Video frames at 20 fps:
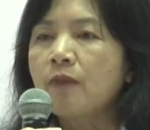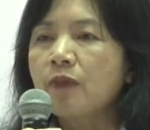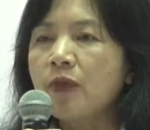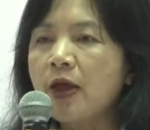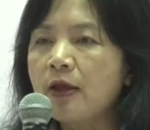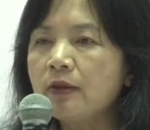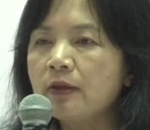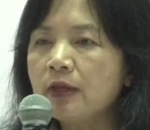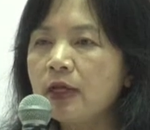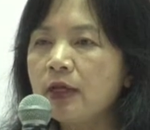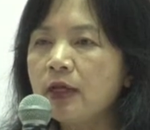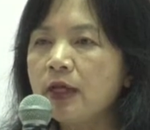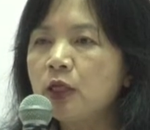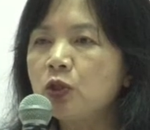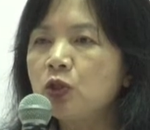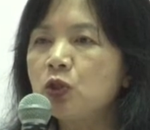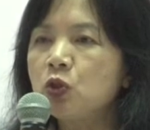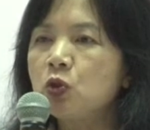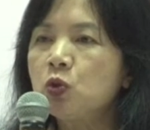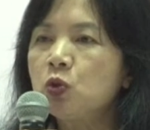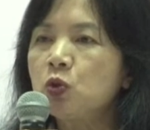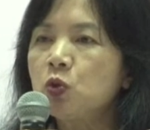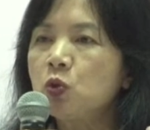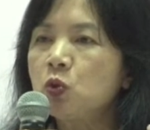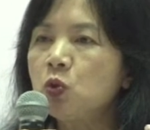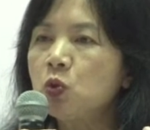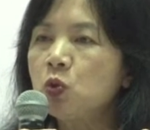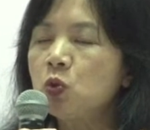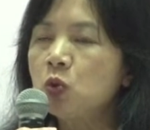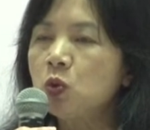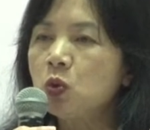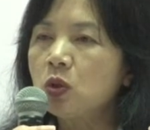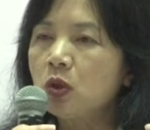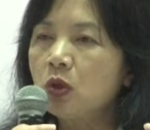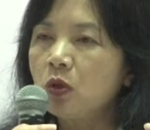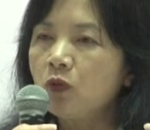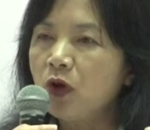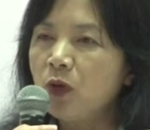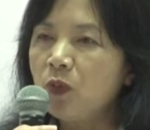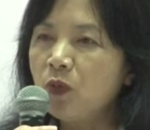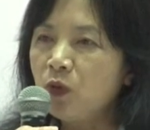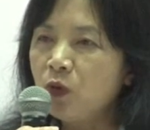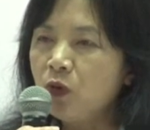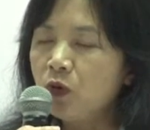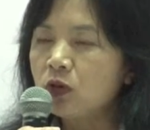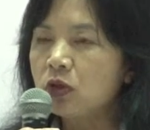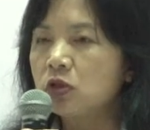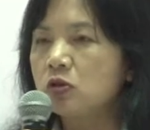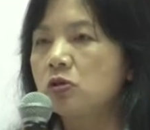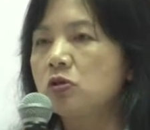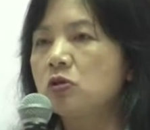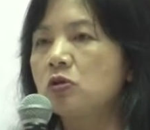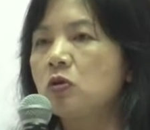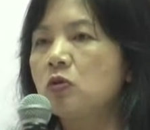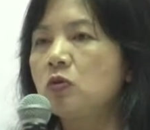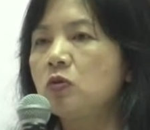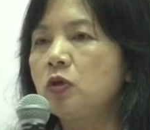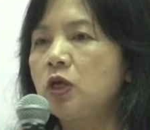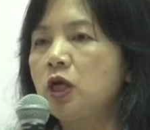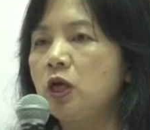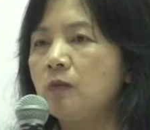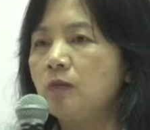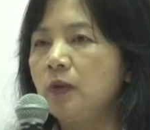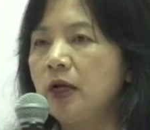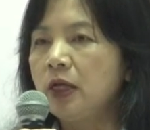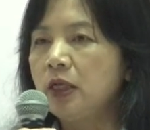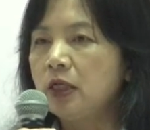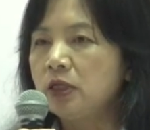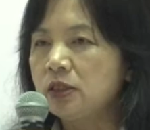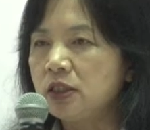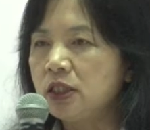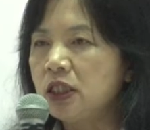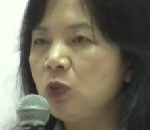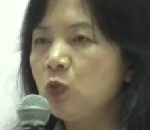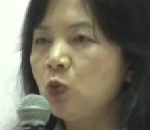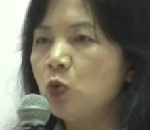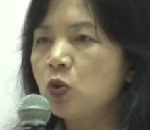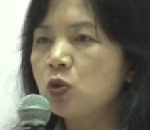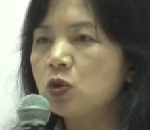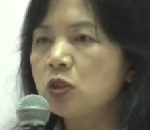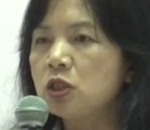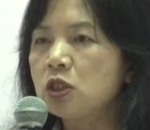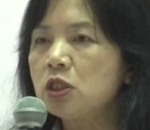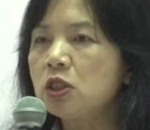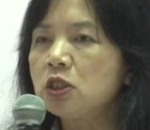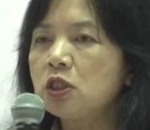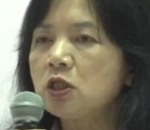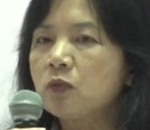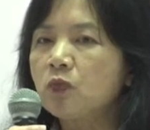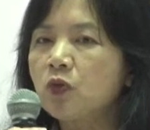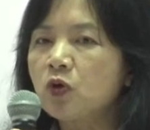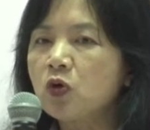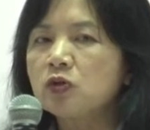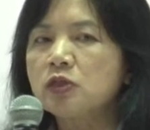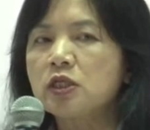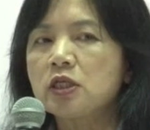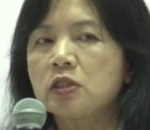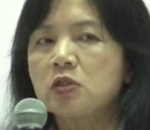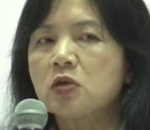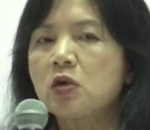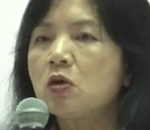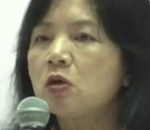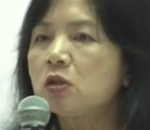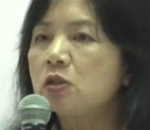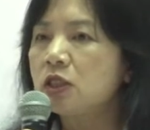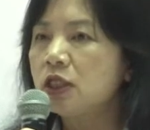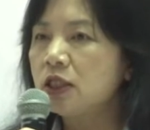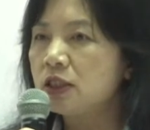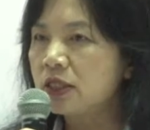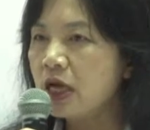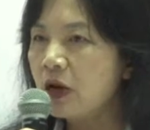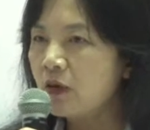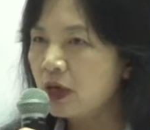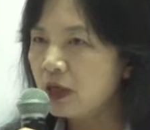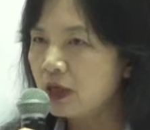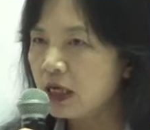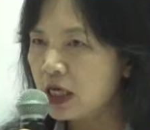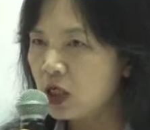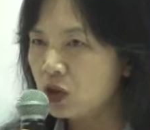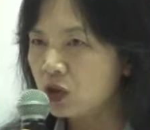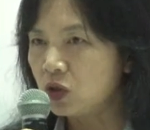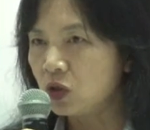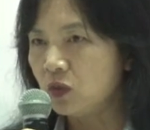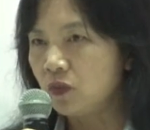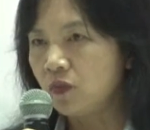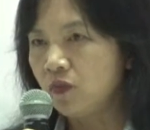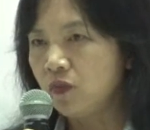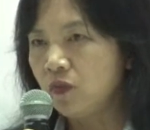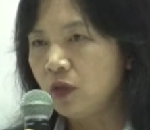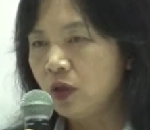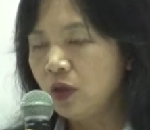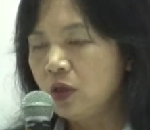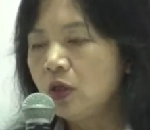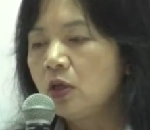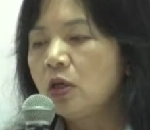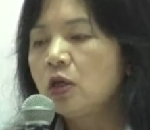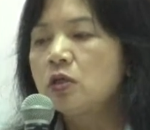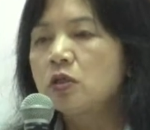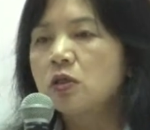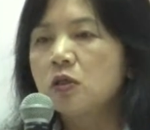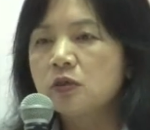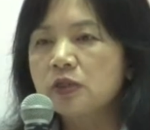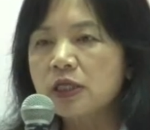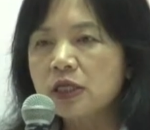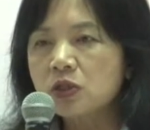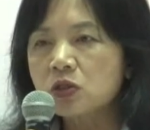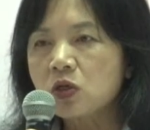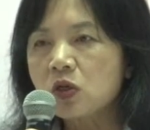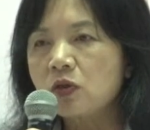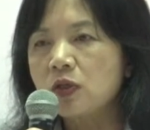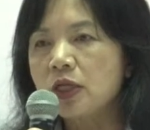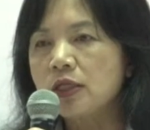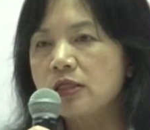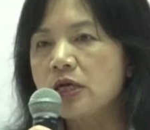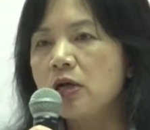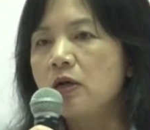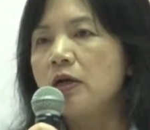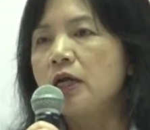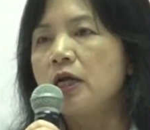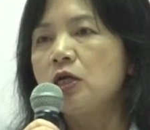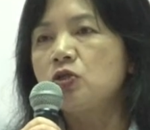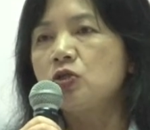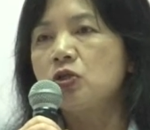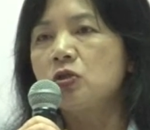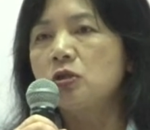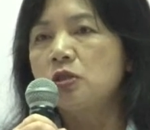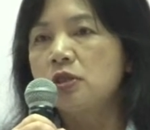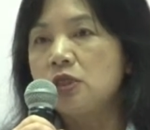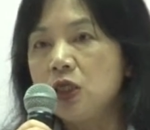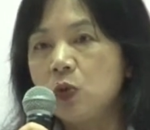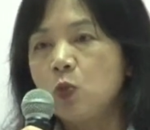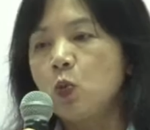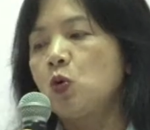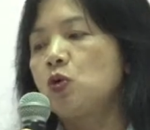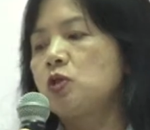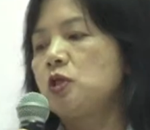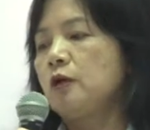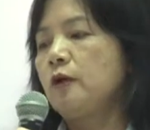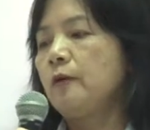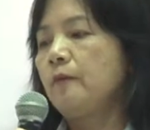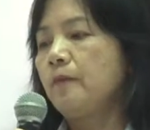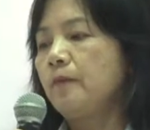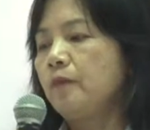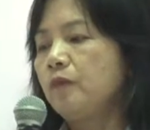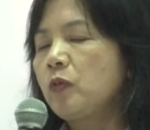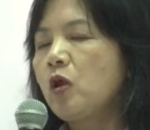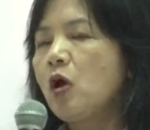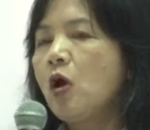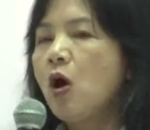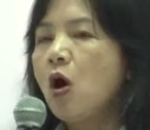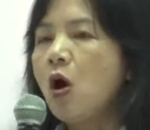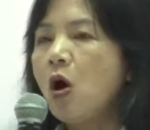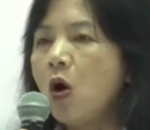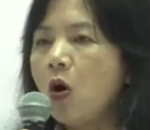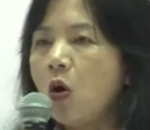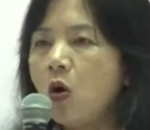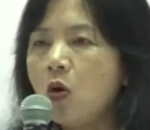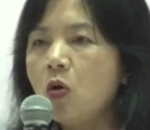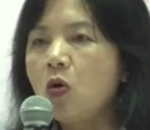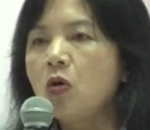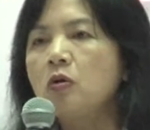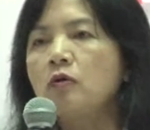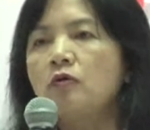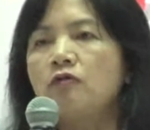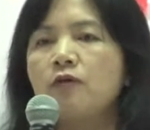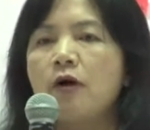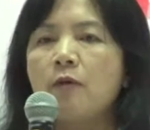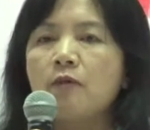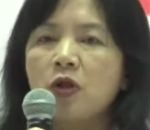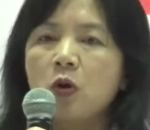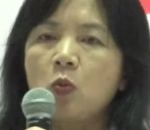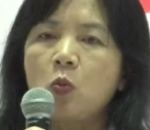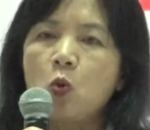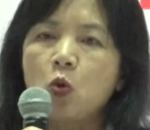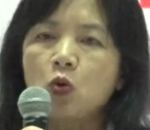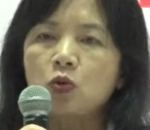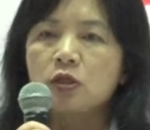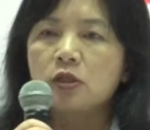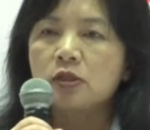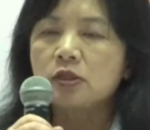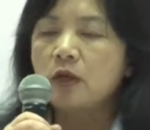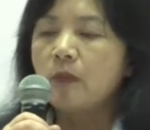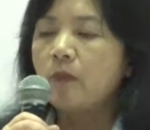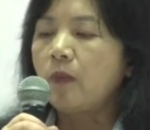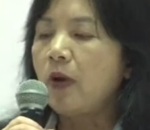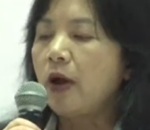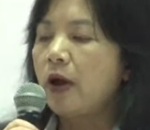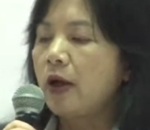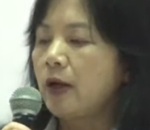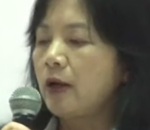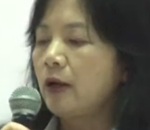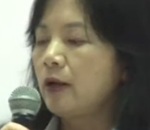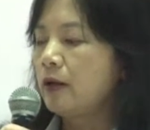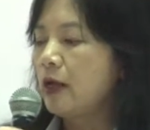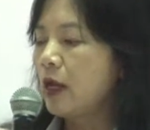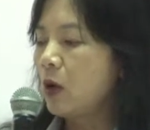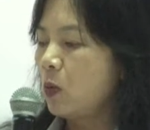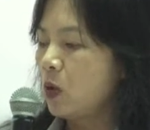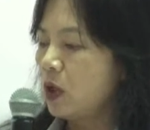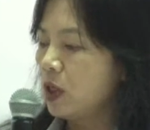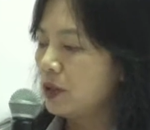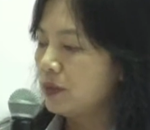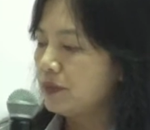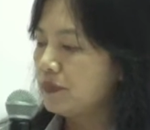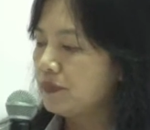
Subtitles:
That they need to remove the sodium in the seawater, the process called desalination. So that's called desalination seawater. Or from the water supply network.